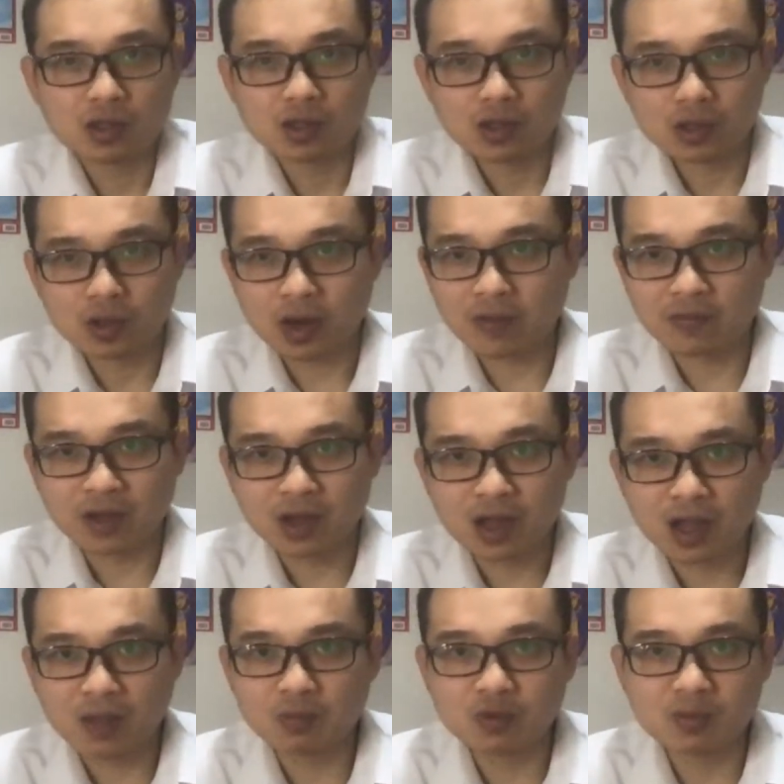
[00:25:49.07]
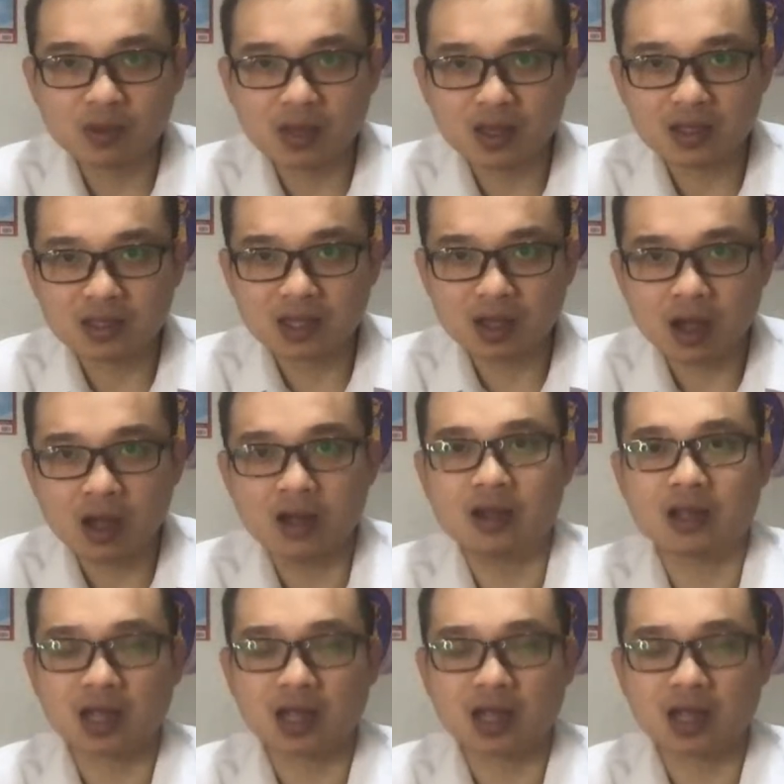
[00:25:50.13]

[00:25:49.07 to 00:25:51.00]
You don't have to come to me and say, "Oh,